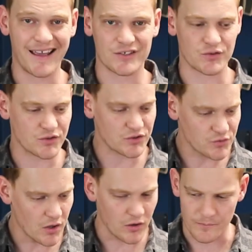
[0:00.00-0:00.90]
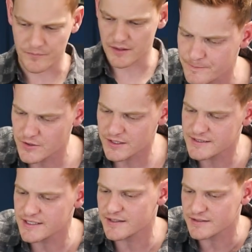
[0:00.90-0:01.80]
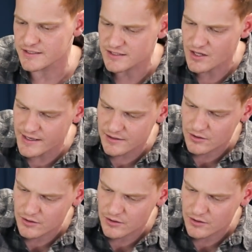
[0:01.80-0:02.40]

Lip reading: extra strong. You can see there's a slight